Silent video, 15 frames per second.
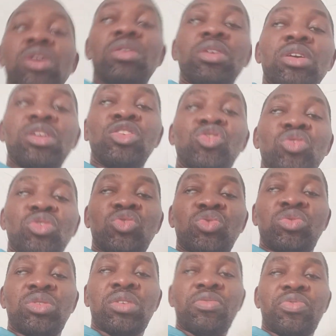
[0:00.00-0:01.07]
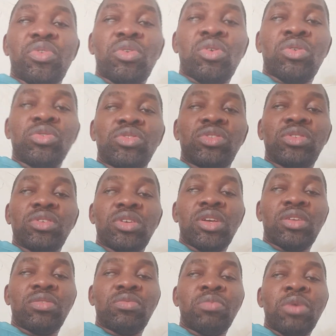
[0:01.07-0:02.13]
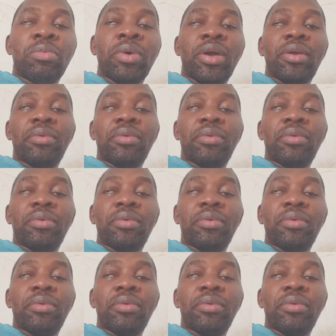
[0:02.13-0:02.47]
Greet your children for us. Yes, bye bye.